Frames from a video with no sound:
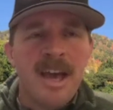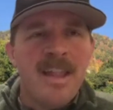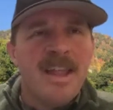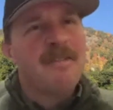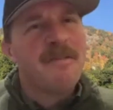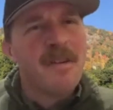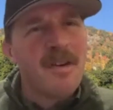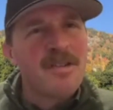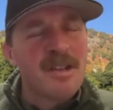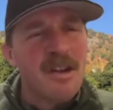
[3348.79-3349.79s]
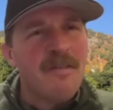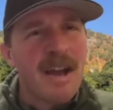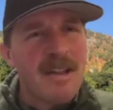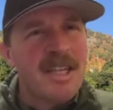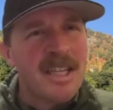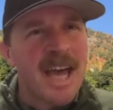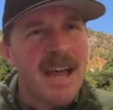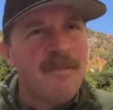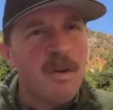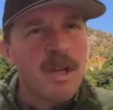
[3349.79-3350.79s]
And like at first, if I'd seen
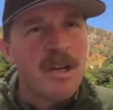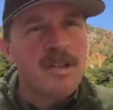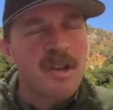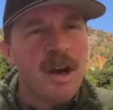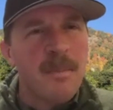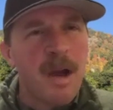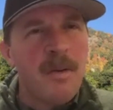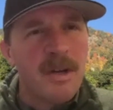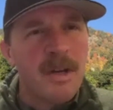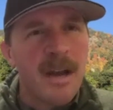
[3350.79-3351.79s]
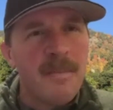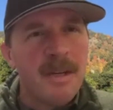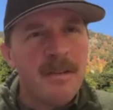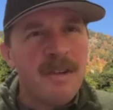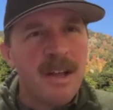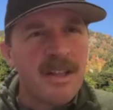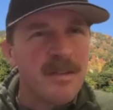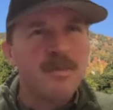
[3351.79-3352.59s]
that 4 years ago, I probably would have gotten a bit defensive.